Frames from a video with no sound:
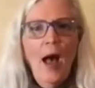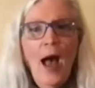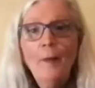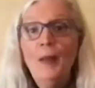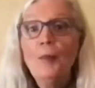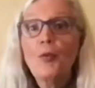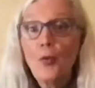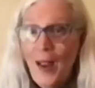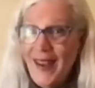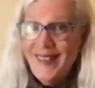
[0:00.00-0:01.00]
I'm
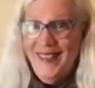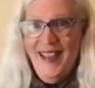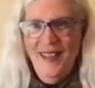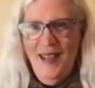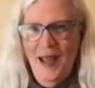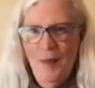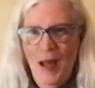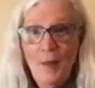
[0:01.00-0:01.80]
embracing them.